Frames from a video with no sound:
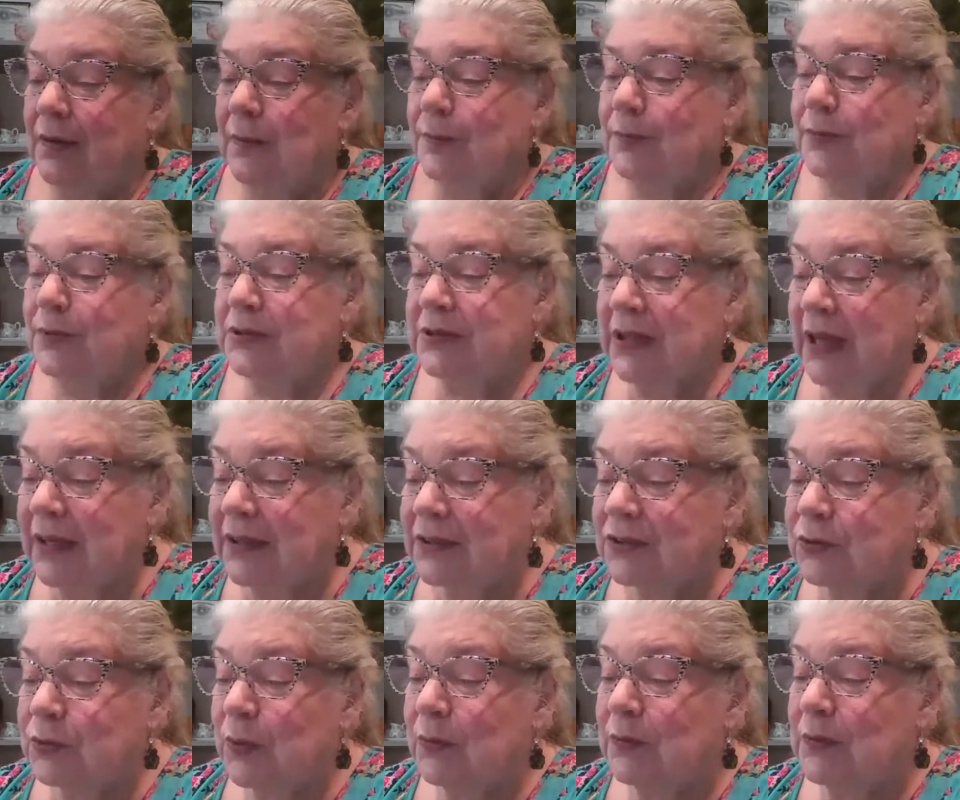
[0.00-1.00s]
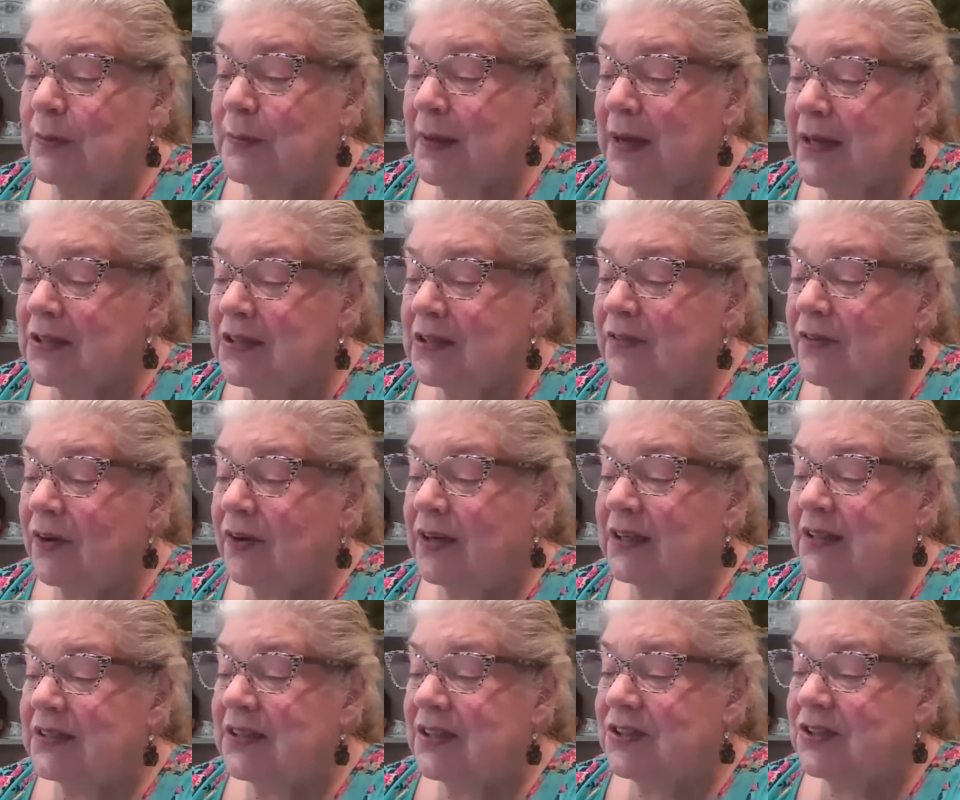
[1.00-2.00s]
Protect what remains of our
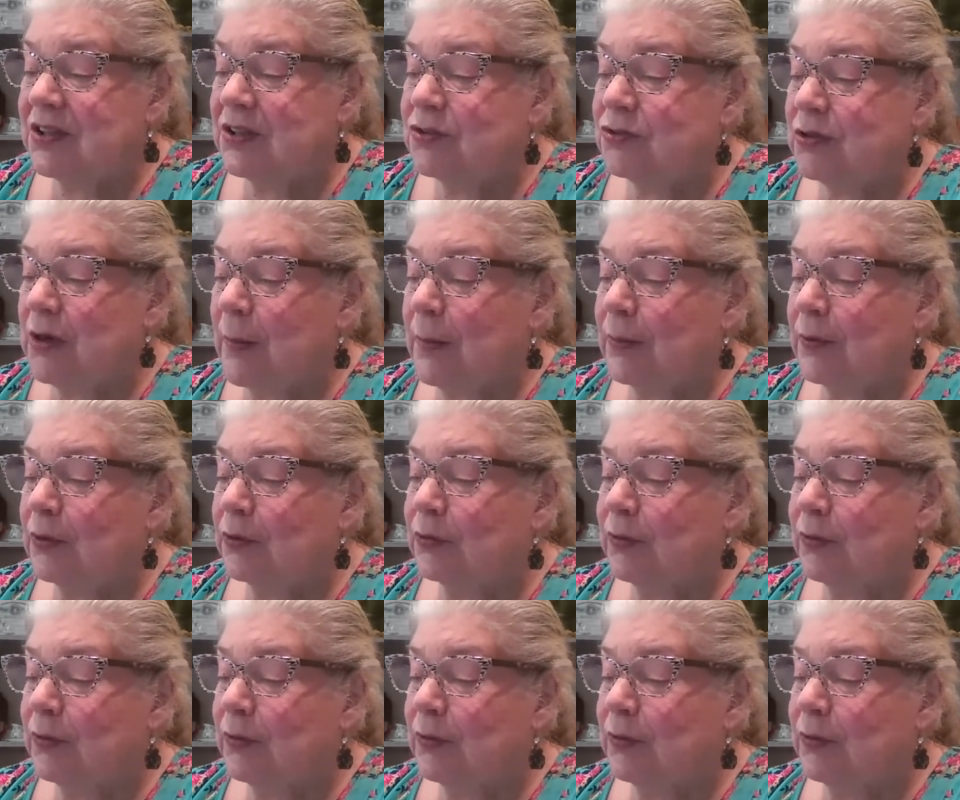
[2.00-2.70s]
existing tropical